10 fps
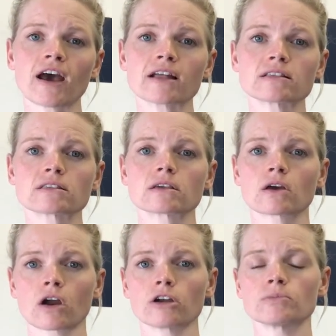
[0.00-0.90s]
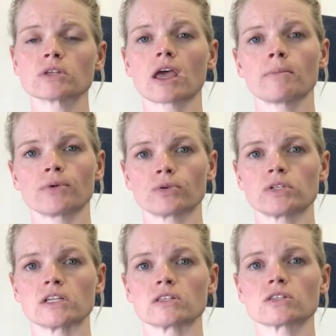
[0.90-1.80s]
fats, carbs, and
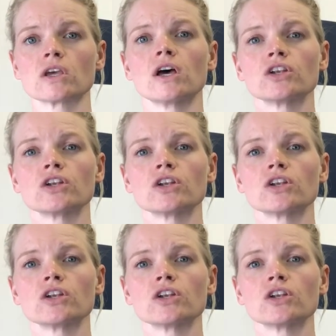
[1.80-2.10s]
proteins.